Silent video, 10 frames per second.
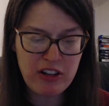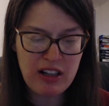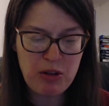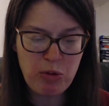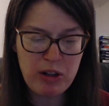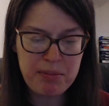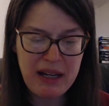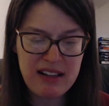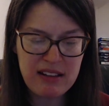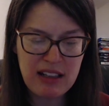and wood
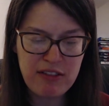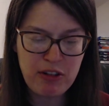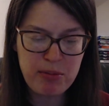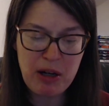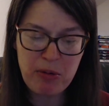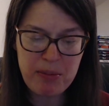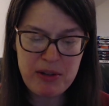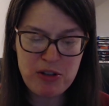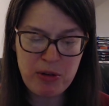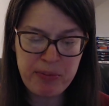paneling for my
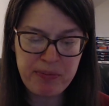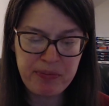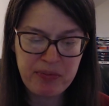rumpus room.